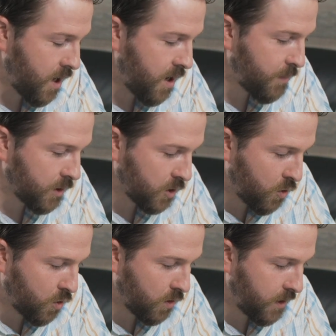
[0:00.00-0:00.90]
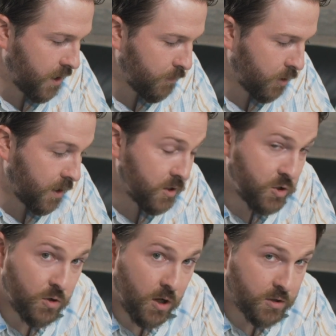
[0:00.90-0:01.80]
but locally, I'm looking at
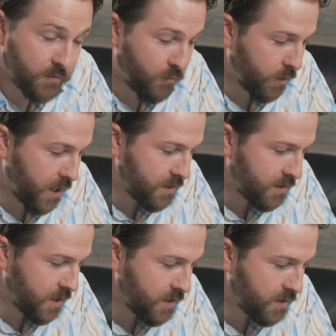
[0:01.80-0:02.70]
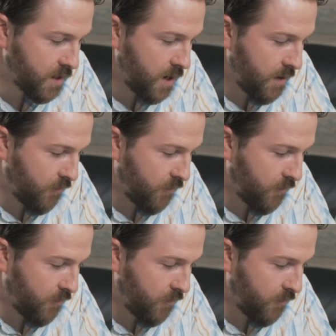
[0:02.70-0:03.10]
$2.48